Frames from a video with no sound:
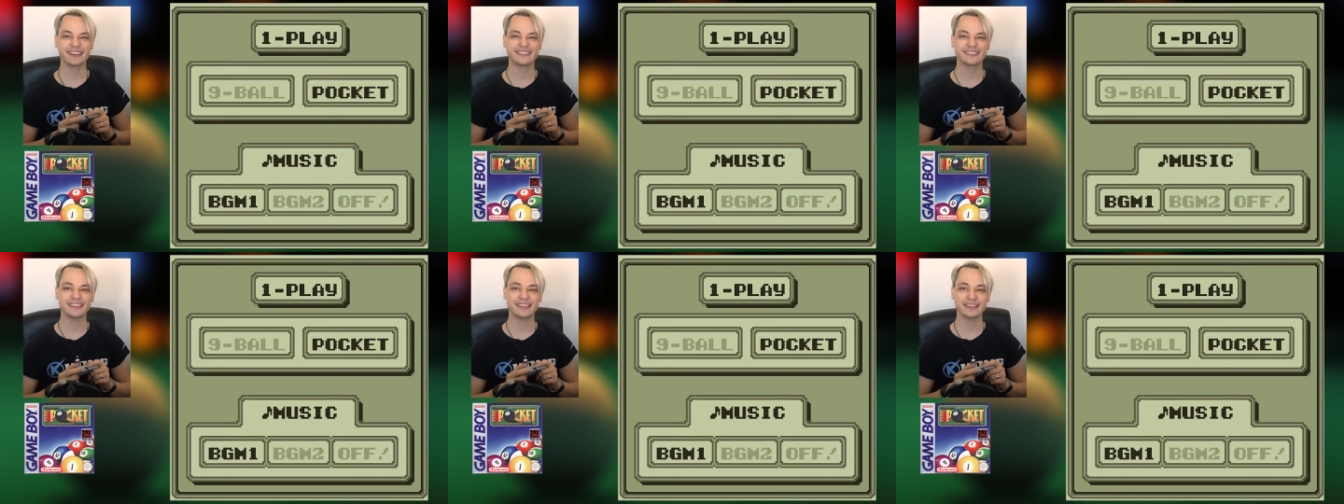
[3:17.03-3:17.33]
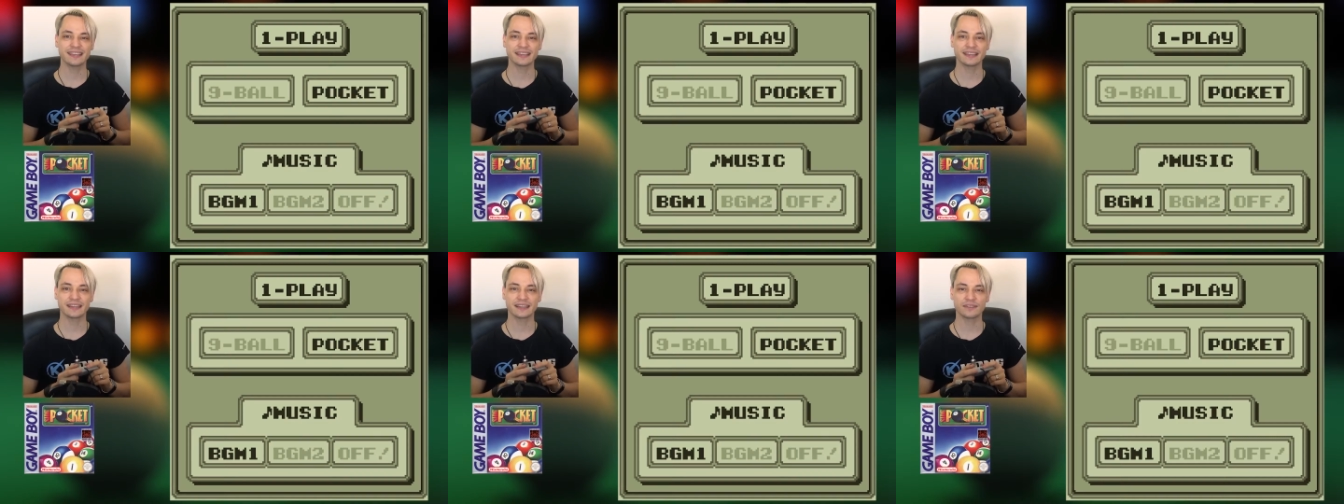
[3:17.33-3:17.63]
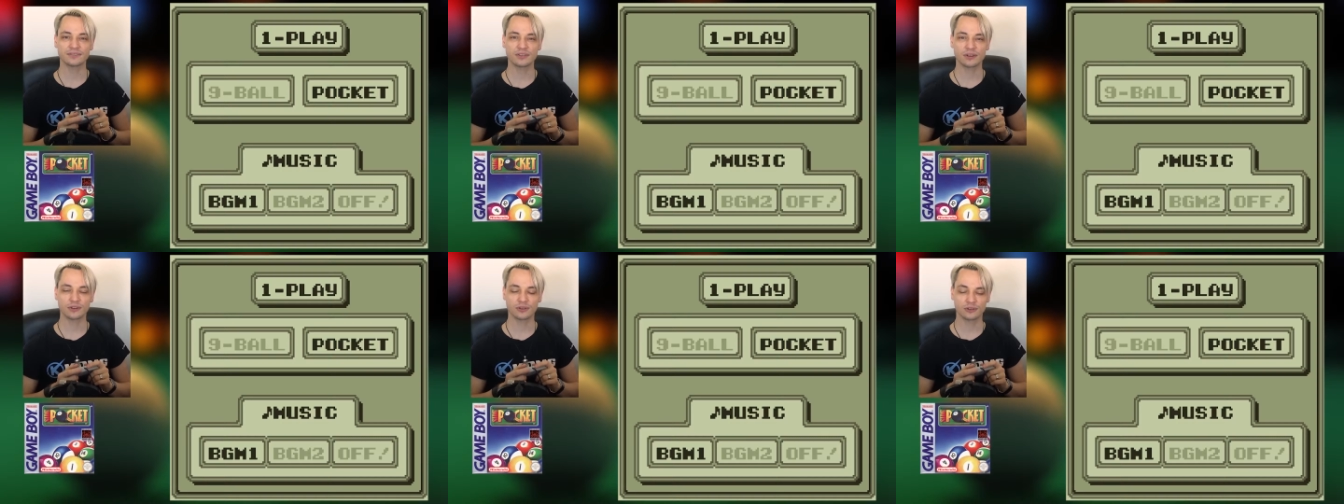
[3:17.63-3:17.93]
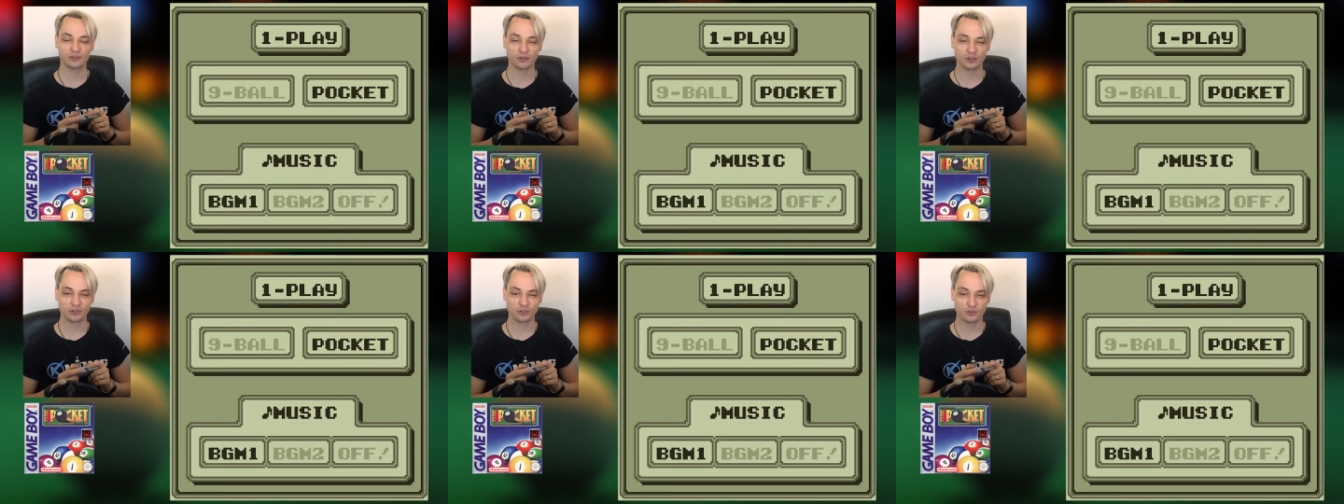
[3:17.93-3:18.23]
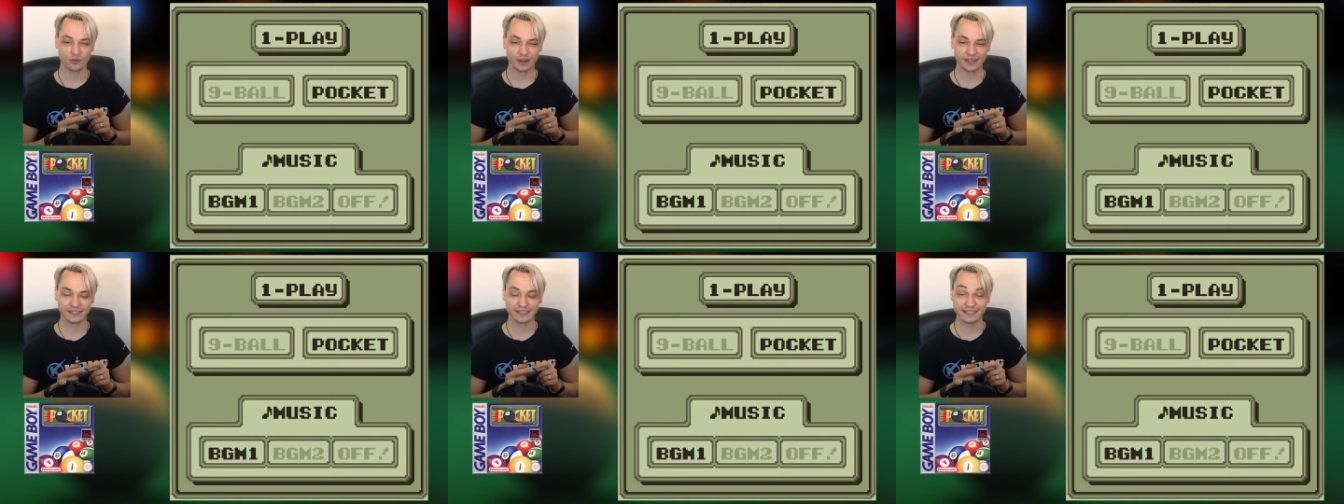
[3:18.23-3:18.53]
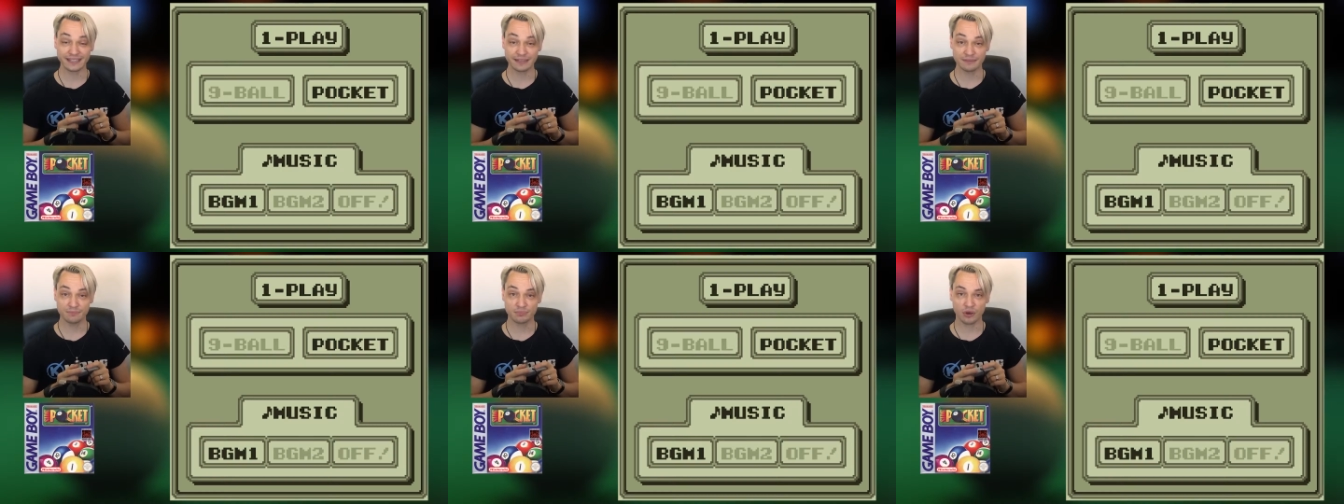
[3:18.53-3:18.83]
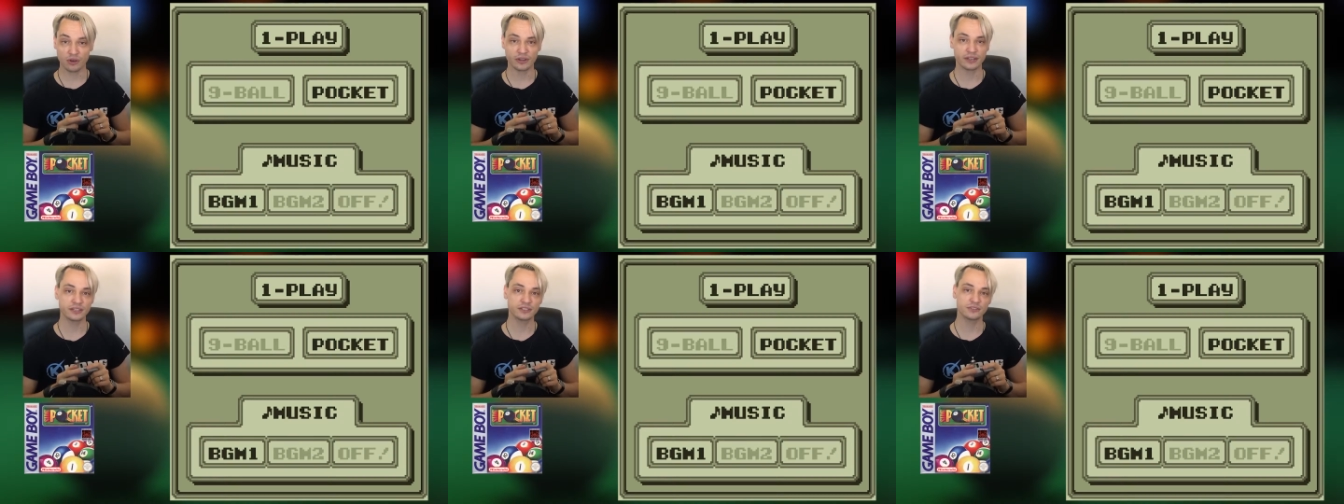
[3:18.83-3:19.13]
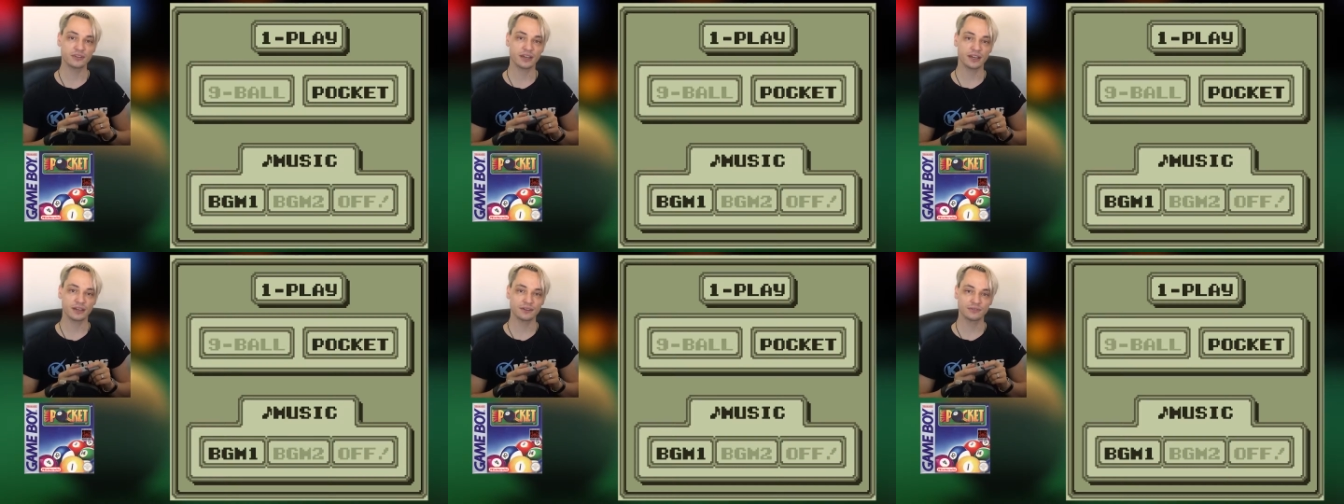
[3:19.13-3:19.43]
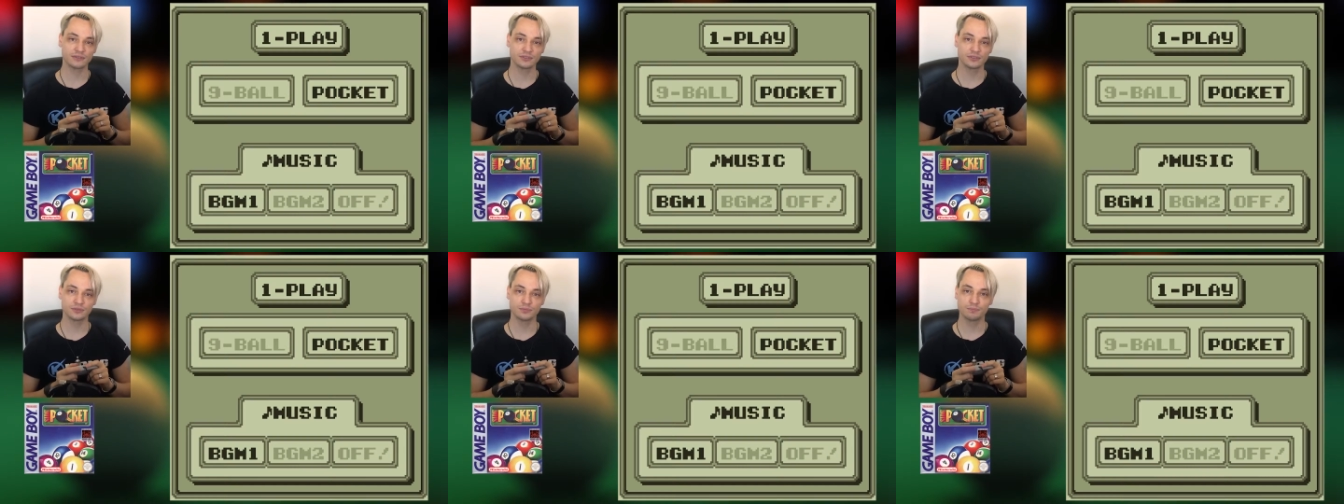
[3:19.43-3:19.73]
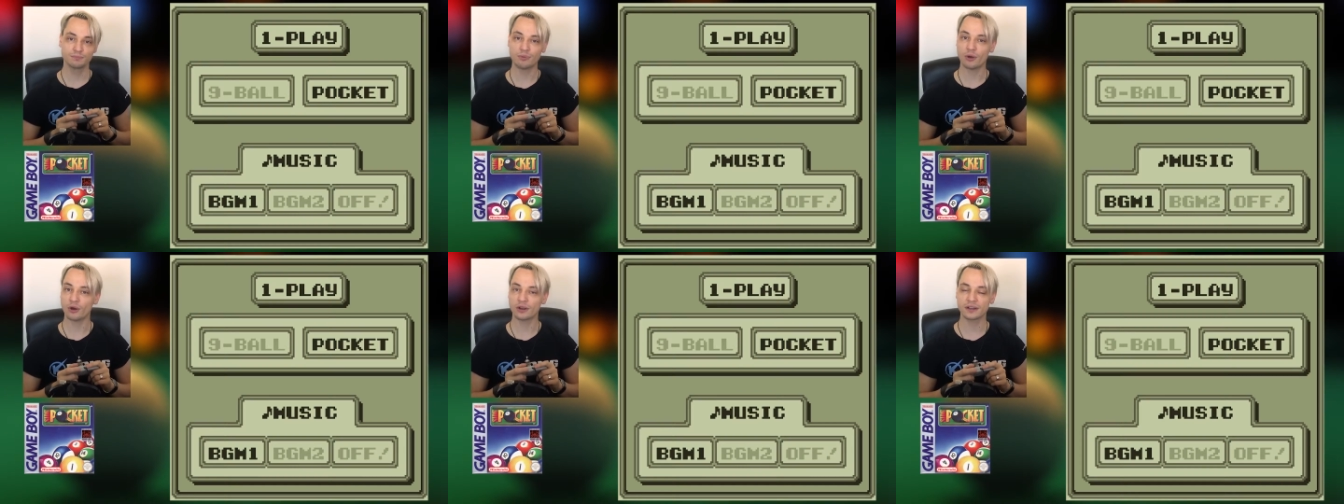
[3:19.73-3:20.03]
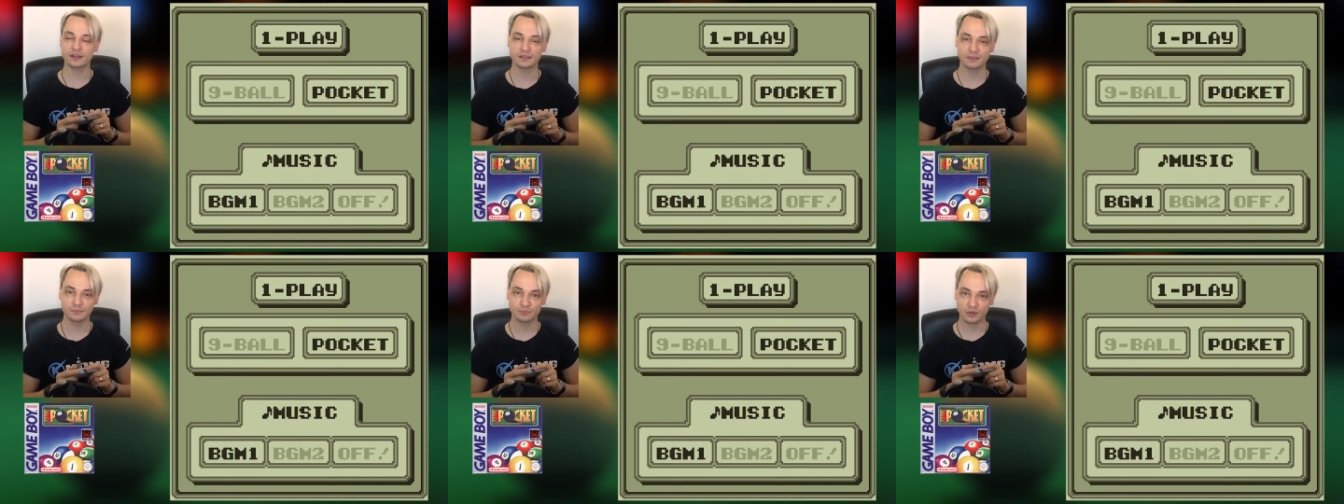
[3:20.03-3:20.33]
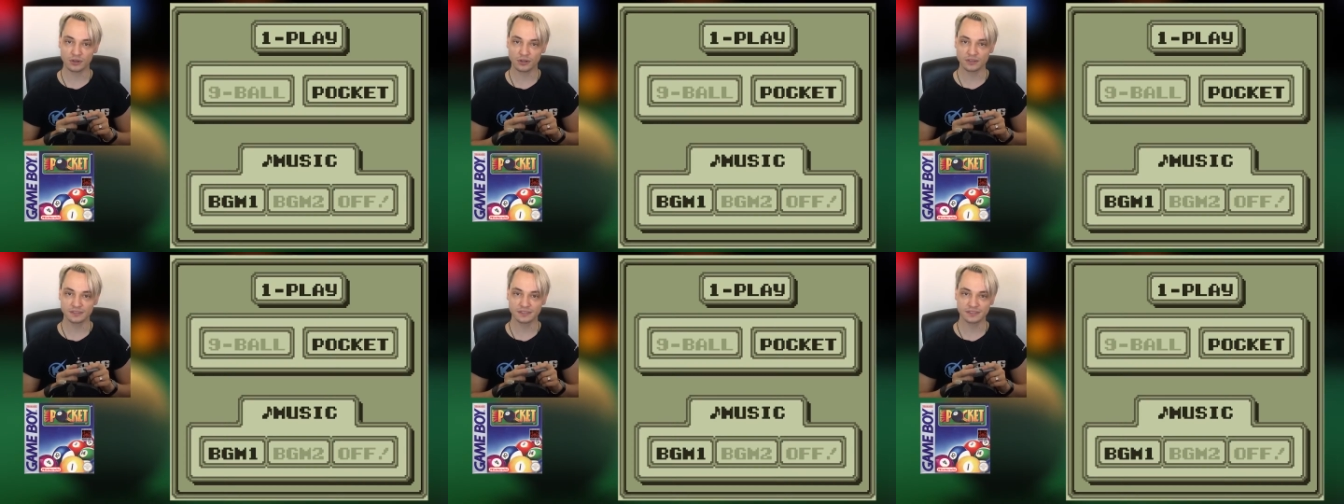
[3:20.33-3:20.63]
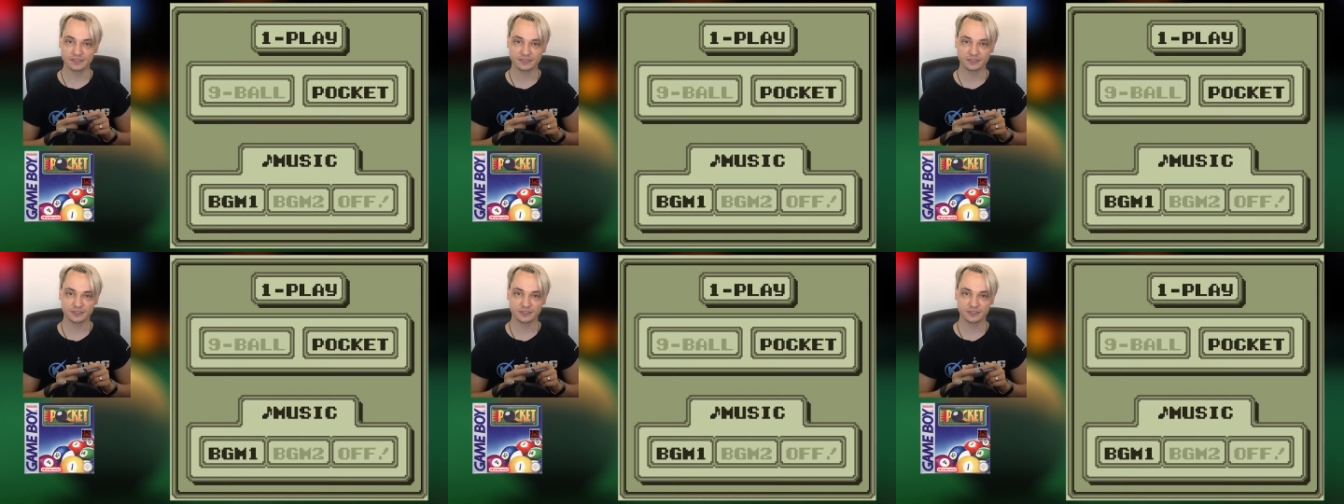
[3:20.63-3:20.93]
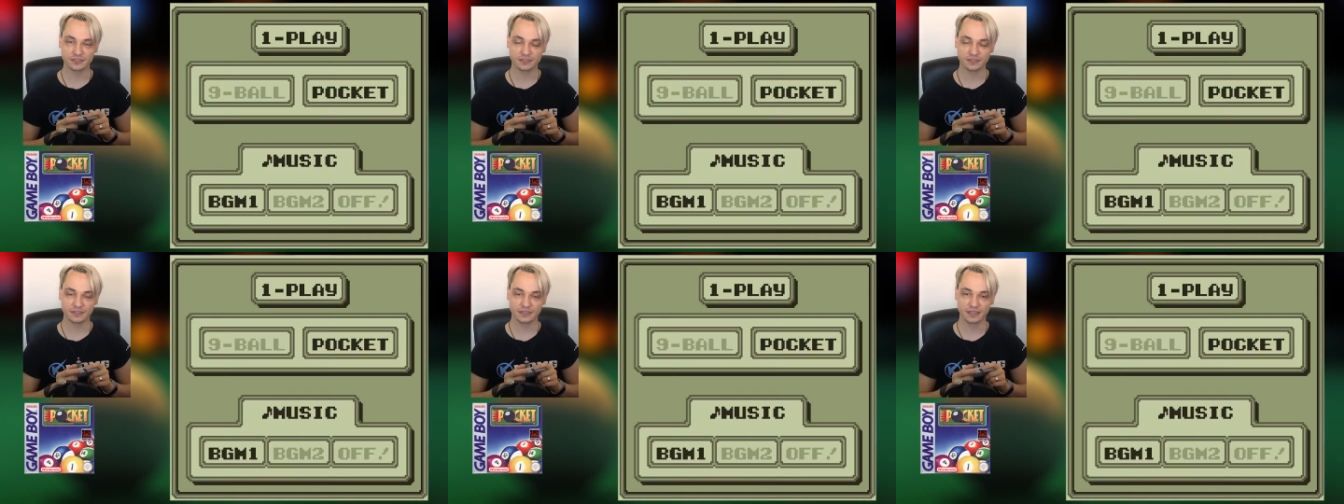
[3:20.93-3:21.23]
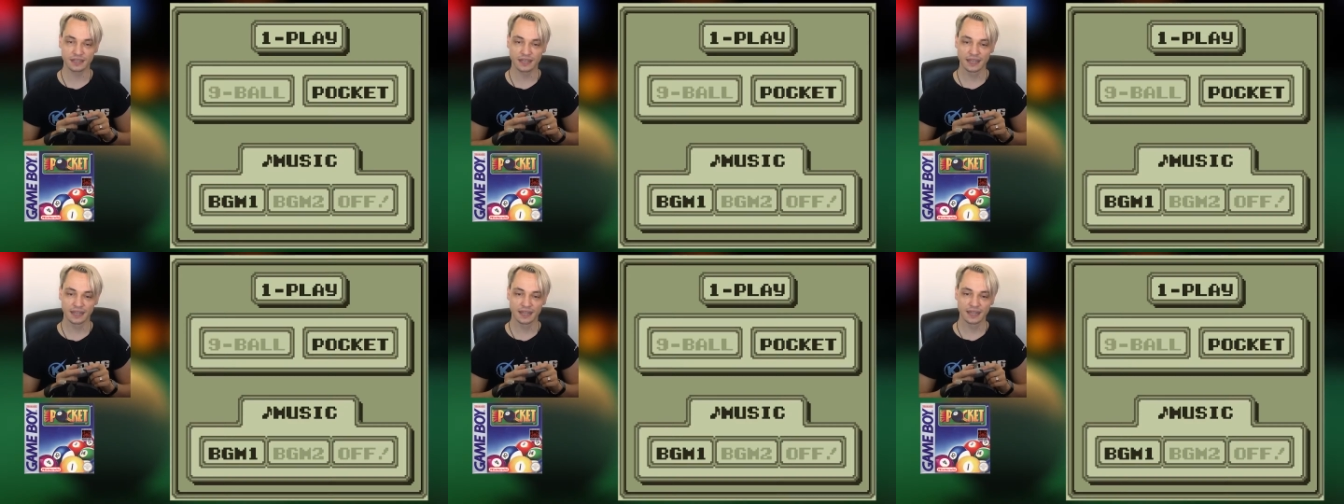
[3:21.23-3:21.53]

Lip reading: I think, if I recall correctly, in pocket you have to pocket the balls in a certain,